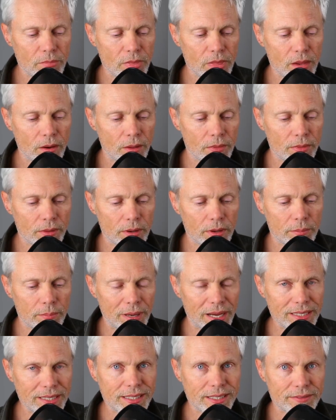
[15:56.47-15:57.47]
on the
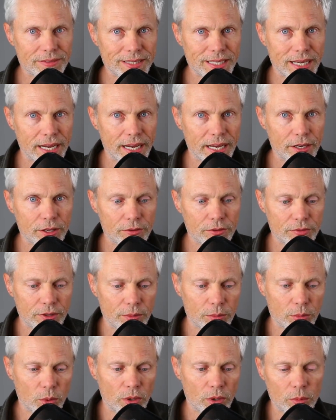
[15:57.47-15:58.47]
positive side, you
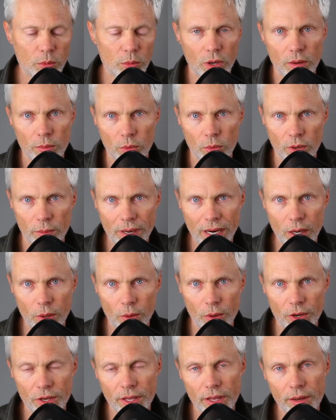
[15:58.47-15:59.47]
feel more and more and more
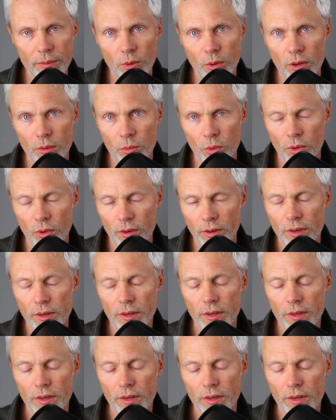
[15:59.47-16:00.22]
power. You get more and more